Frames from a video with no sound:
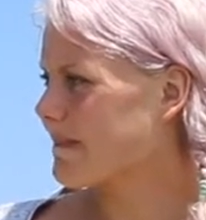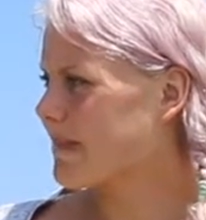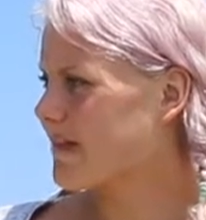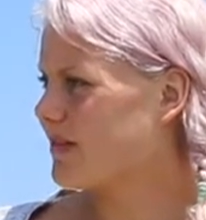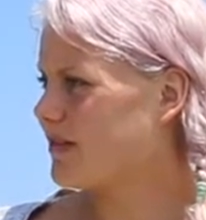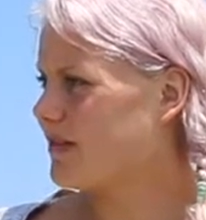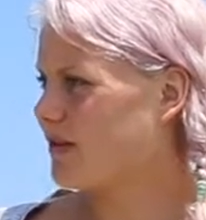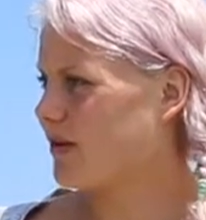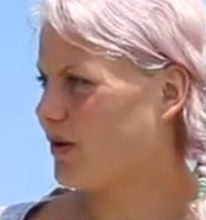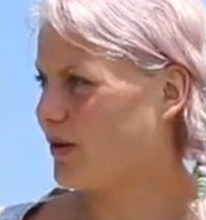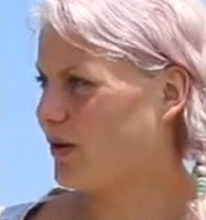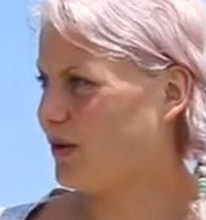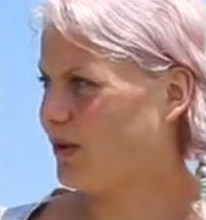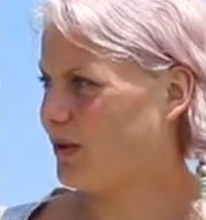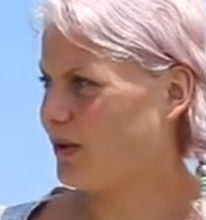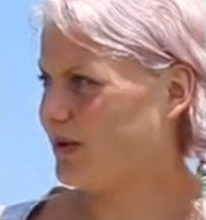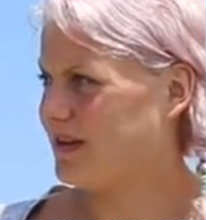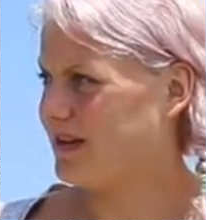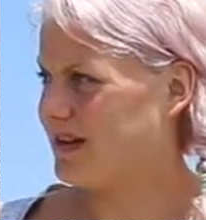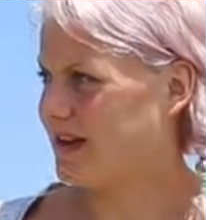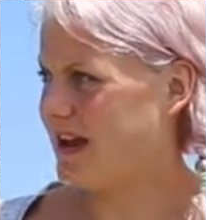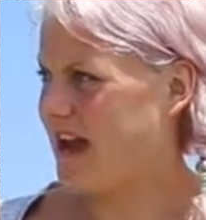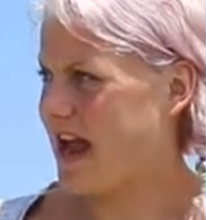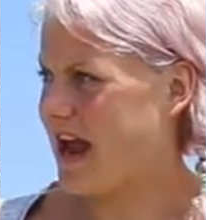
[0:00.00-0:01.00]
the whole
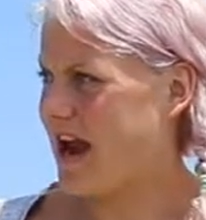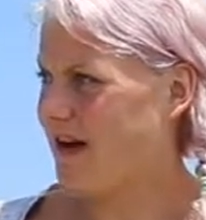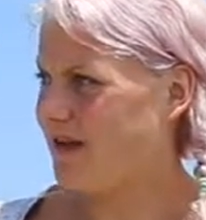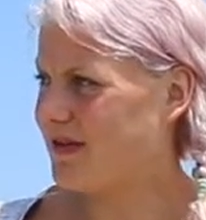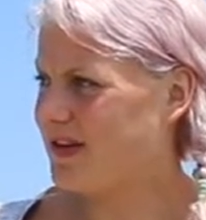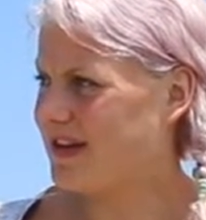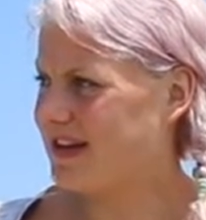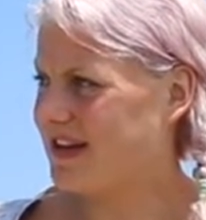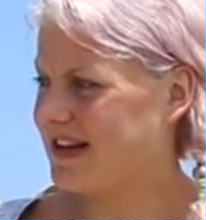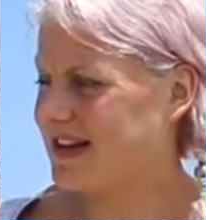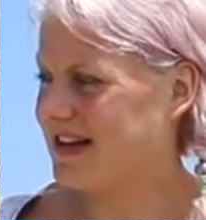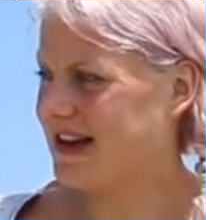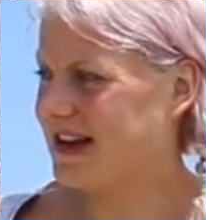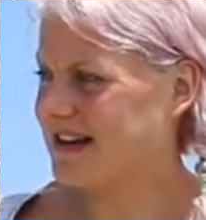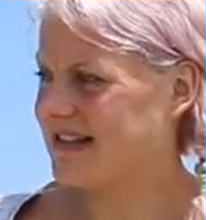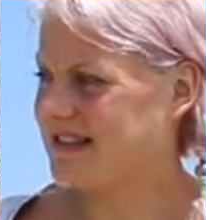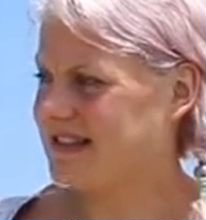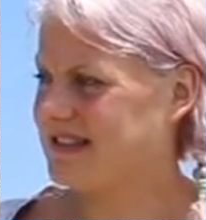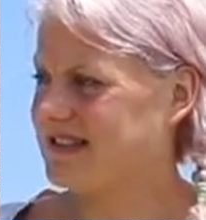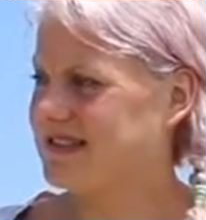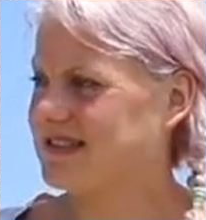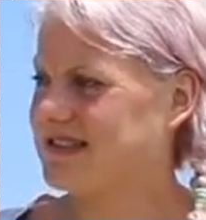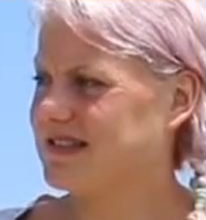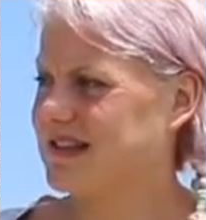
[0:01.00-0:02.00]
area
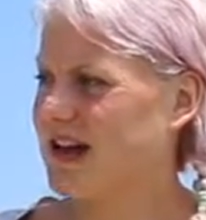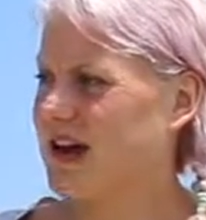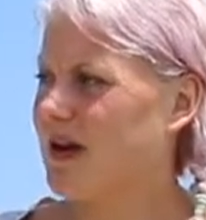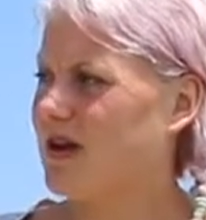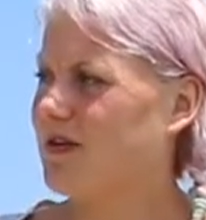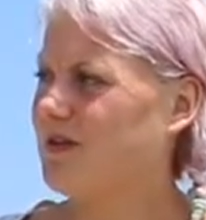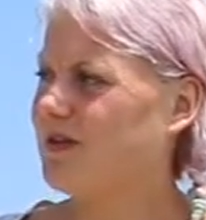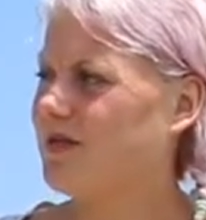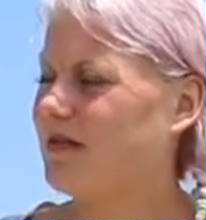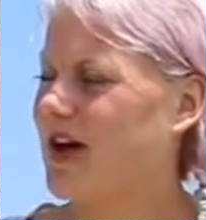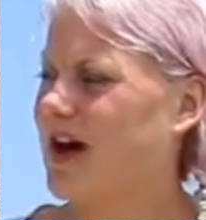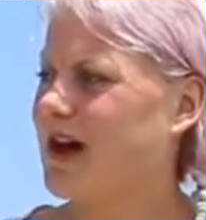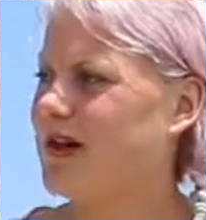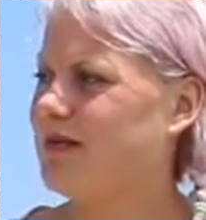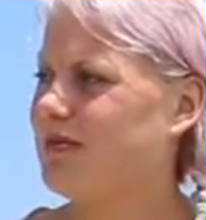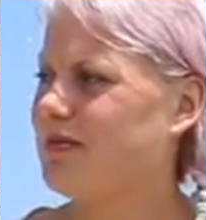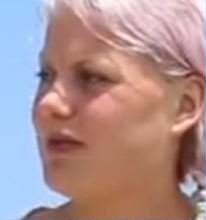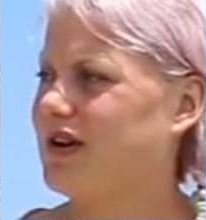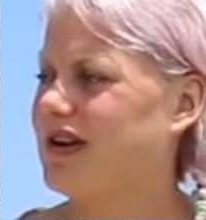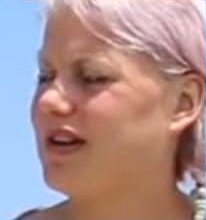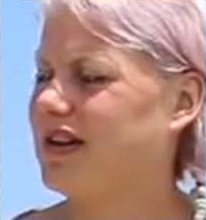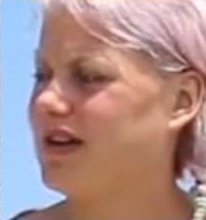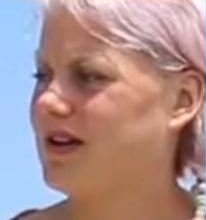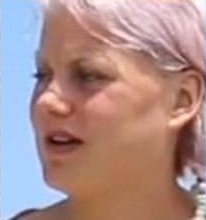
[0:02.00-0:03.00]
actually start
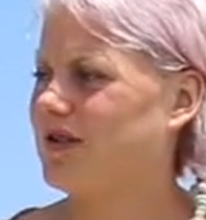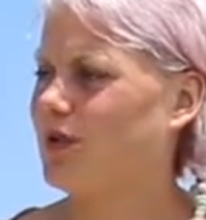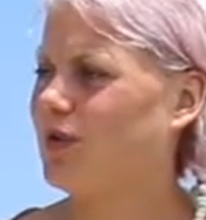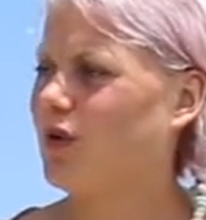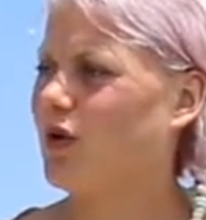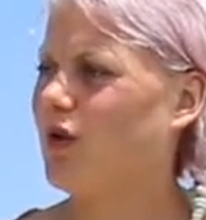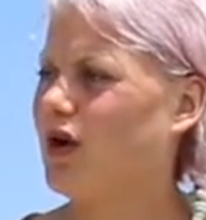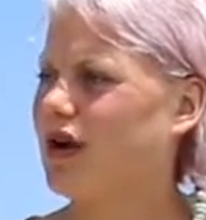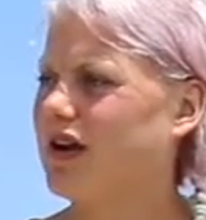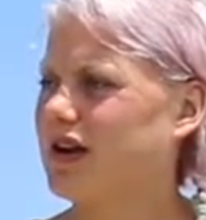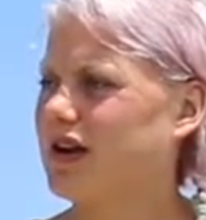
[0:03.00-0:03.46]
vibrating more